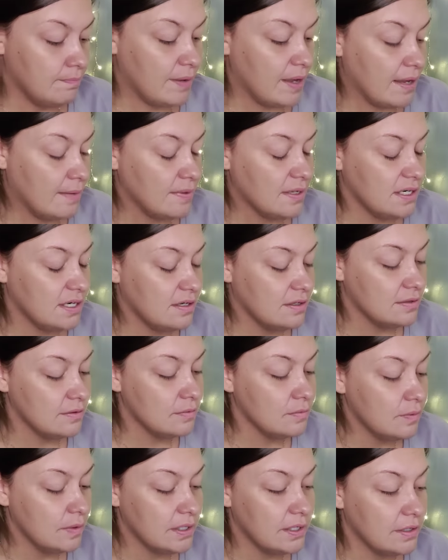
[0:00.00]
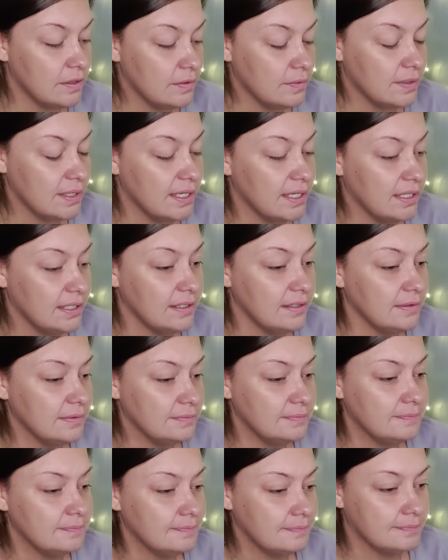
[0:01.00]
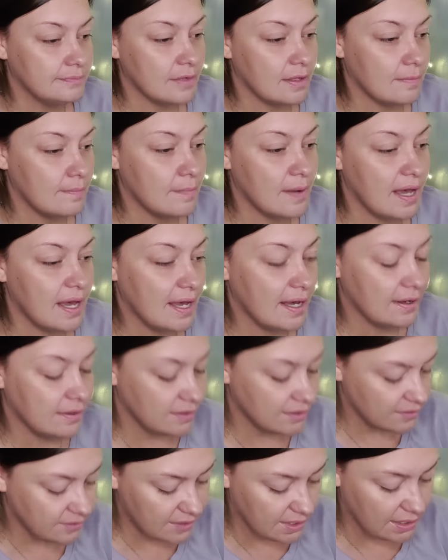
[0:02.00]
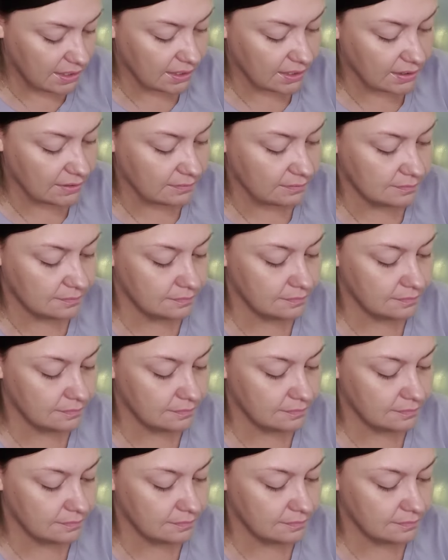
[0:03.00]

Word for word: Baby, don't worry about a thing,